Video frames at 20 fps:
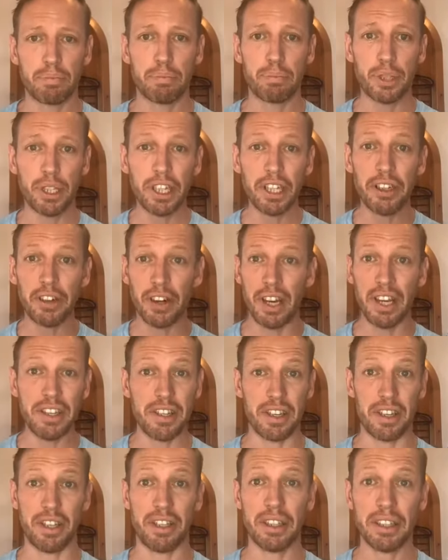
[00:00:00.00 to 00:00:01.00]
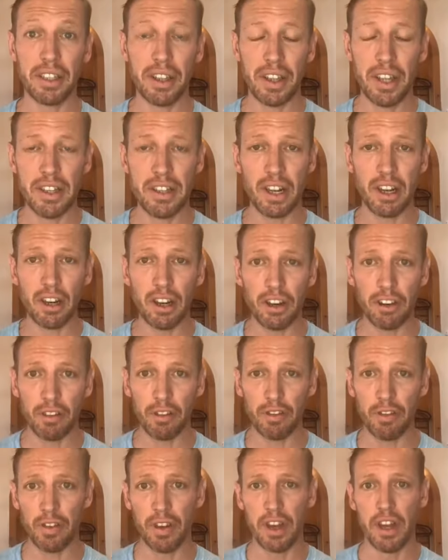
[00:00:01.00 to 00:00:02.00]
pretty crazy. There's a lot
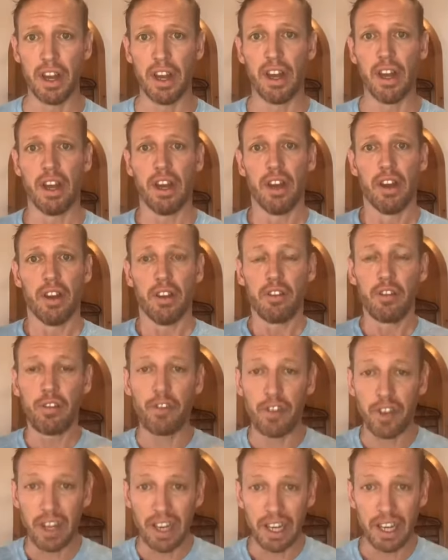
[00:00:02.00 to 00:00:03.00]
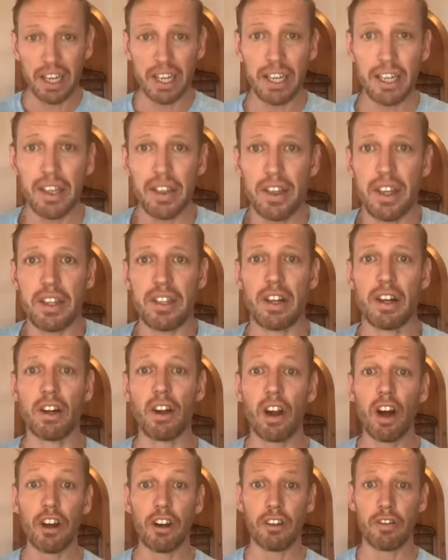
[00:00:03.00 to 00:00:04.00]
of fear, there's a
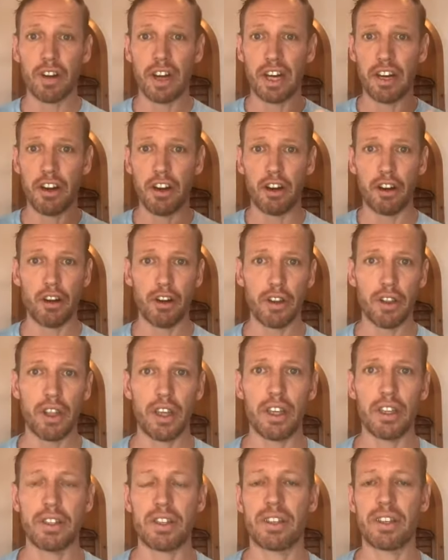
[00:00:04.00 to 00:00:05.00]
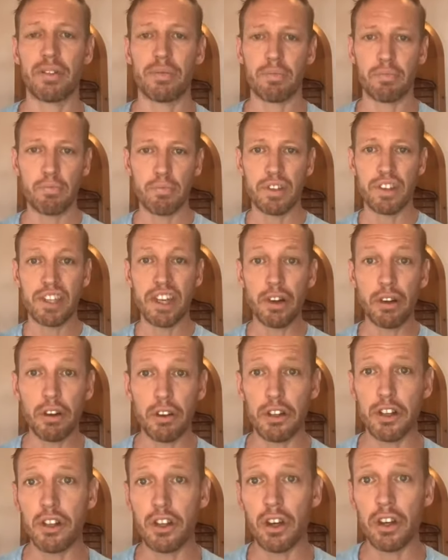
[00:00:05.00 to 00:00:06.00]
lot of unknown, there's zero
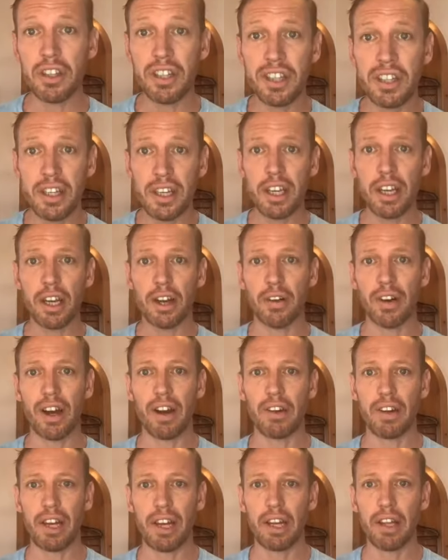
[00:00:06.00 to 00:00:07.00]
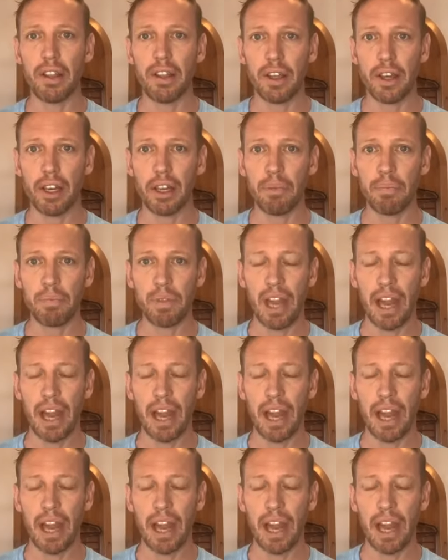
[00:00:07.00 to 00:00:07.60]
certainty around anything.